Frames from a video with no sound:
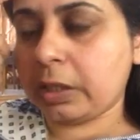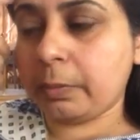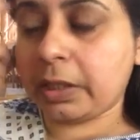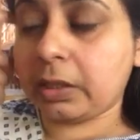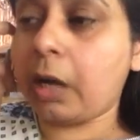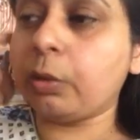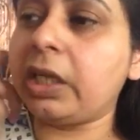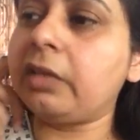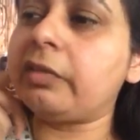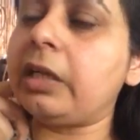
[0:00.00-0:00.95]
well, but now
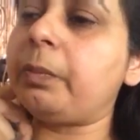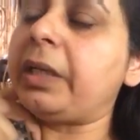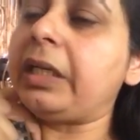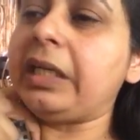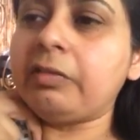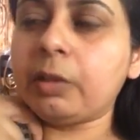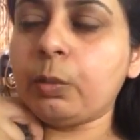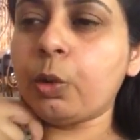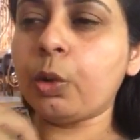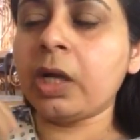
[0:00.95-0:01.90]
they're developing
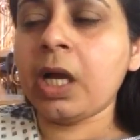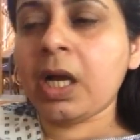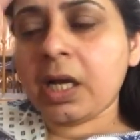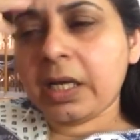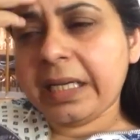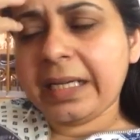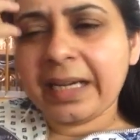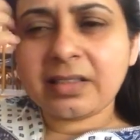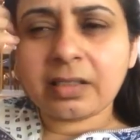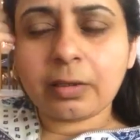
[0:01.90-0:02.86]
even more. He
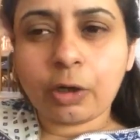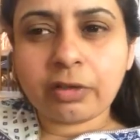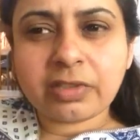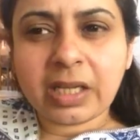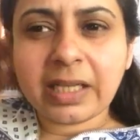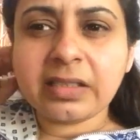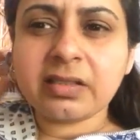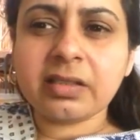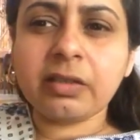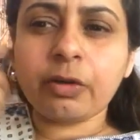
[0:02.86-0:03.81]
gets a lot of
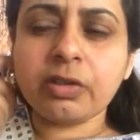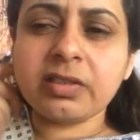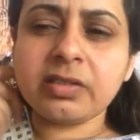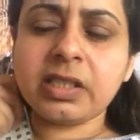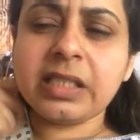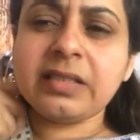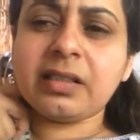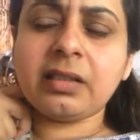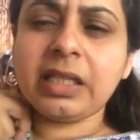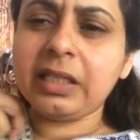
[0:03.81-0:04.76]
signs,
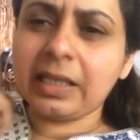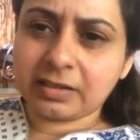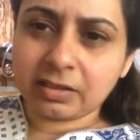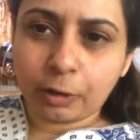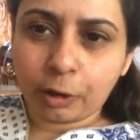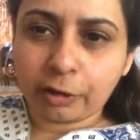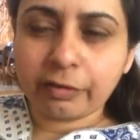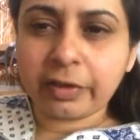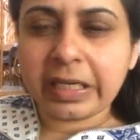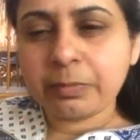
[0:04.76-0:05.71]
synchronicities, and he gets a lot
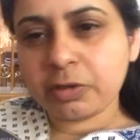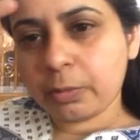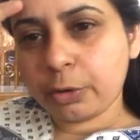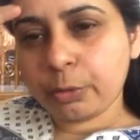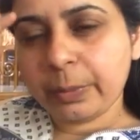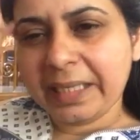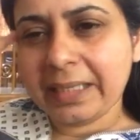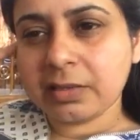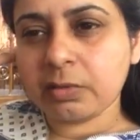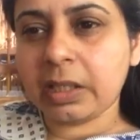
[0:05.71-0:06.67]
of dreams about
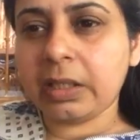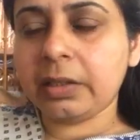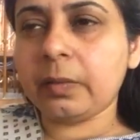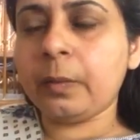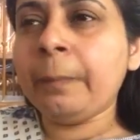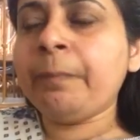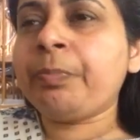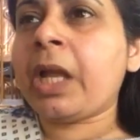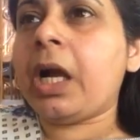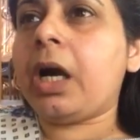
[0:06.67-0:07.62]
me as well,
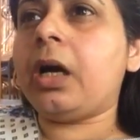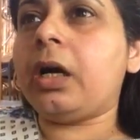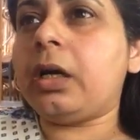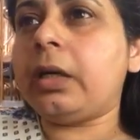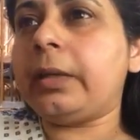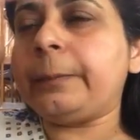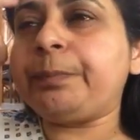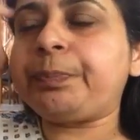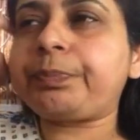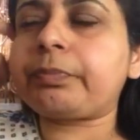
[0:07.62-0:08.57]
uh,
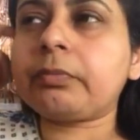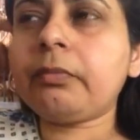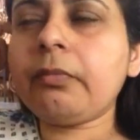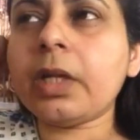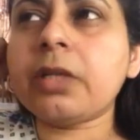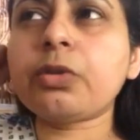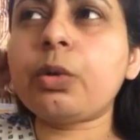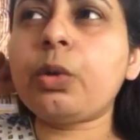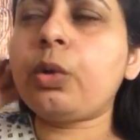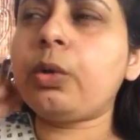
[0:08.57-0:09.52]

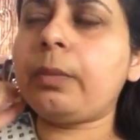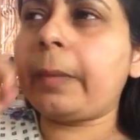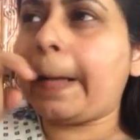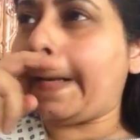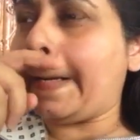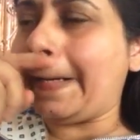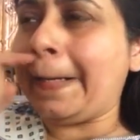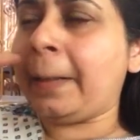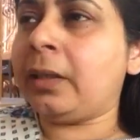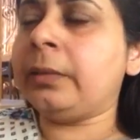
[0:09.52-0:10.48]
so
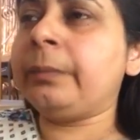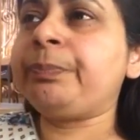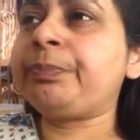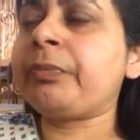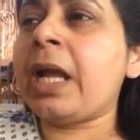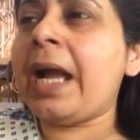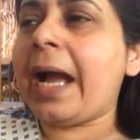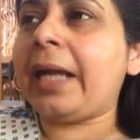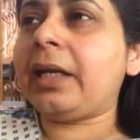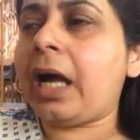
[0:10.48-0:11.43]
uh,
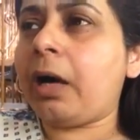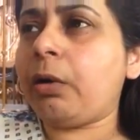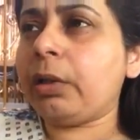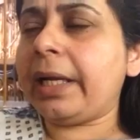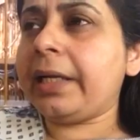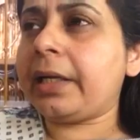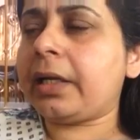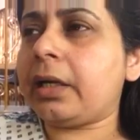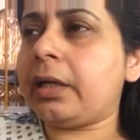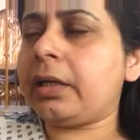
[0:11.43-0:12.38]
and now, like,